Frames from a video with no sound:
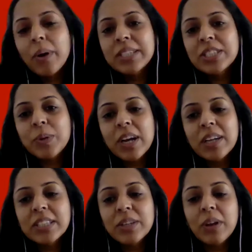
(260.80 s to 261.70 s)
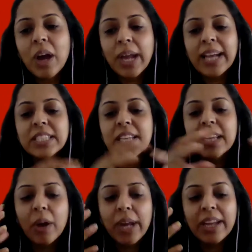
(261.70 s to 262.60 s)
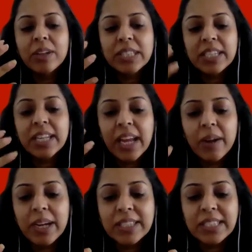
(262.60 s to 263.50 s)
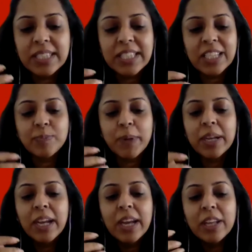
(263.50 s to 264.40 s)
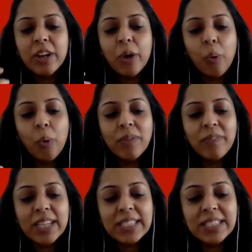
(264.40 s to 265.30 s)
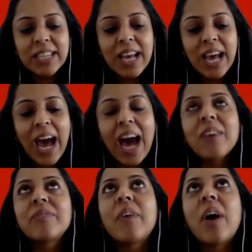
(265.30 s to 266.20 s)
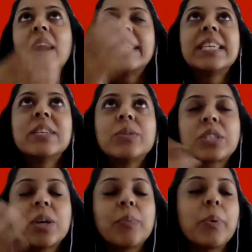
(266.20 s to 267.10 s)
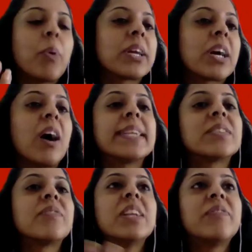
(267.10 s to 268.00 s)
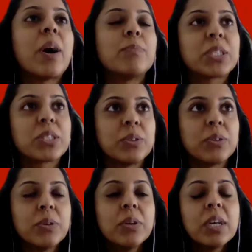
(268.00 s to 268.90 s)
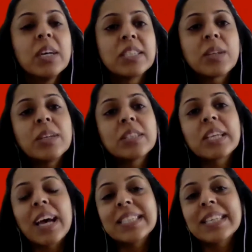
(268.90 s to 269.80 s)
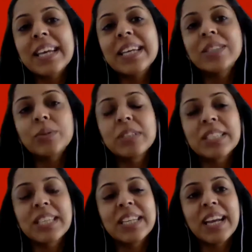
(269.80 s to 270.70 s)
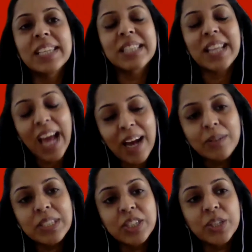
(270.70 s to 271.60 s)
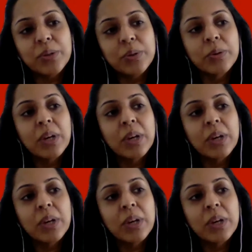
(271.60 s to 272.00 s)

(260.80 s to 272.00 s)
just want to ask you, okay, you didn't hear it as success, but all of us have ideals that we want to kind of live up to. So as a kid or as a teenager, then how did you